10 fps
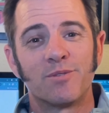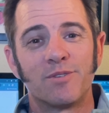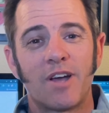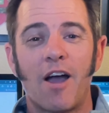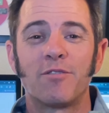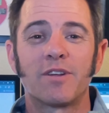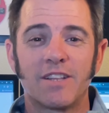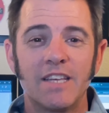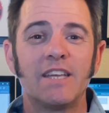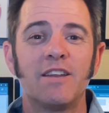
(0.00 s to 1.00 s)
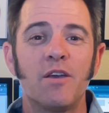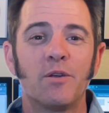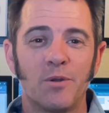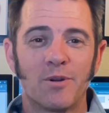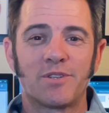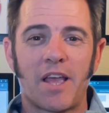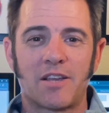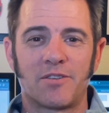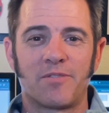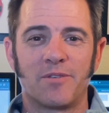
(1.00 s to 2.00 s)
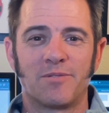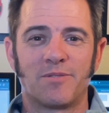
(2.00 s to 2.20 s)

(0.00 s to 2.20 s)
how to clean your saxophone.